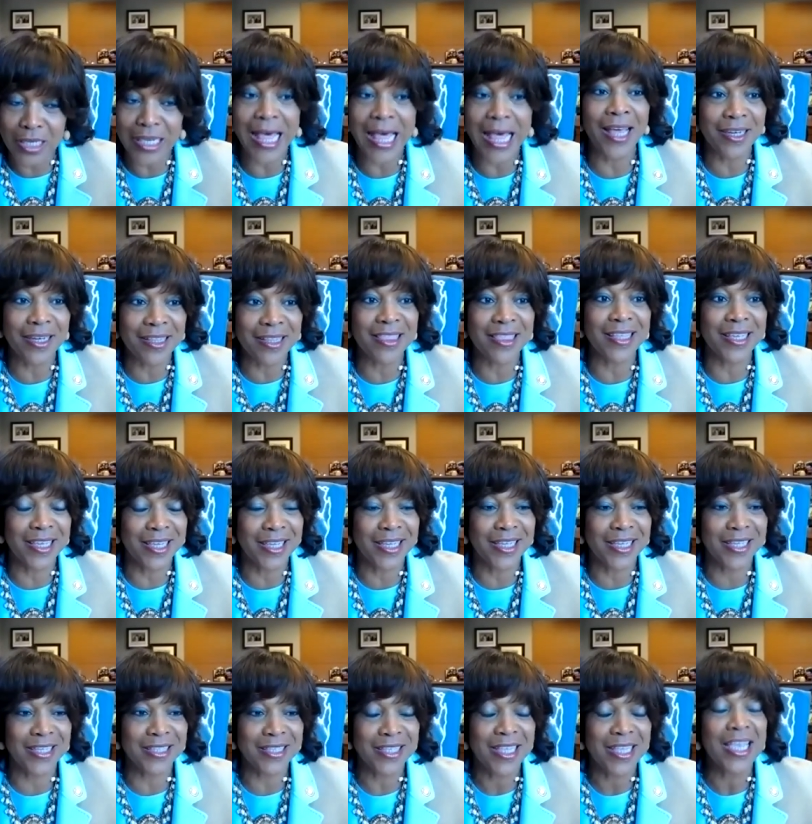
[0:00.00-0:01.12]
a lot of
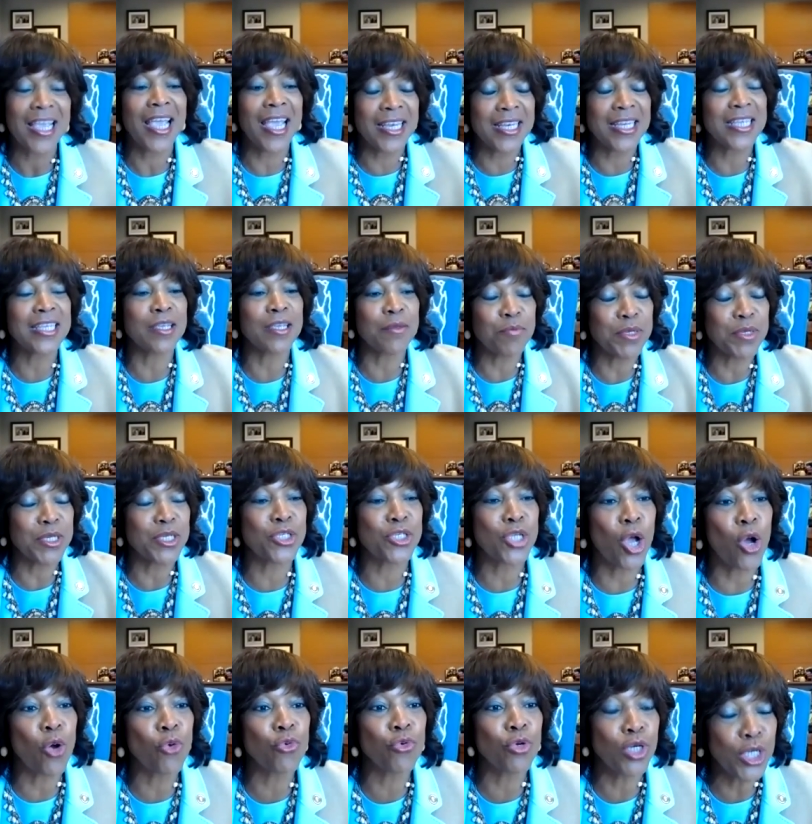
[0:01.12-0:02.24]
things and it can be
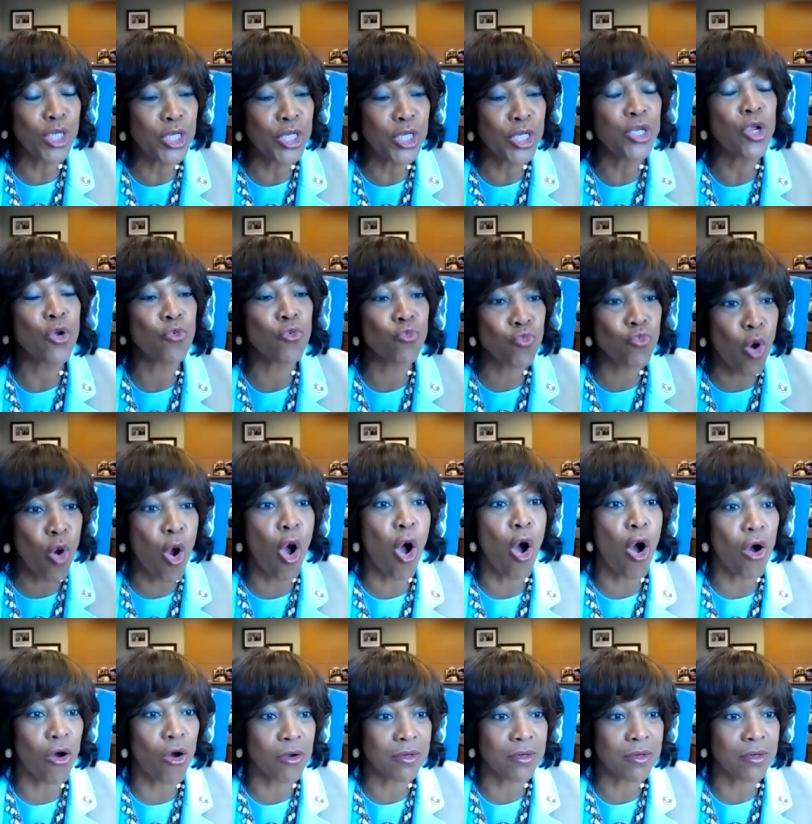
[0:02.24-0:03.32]
totally wrong.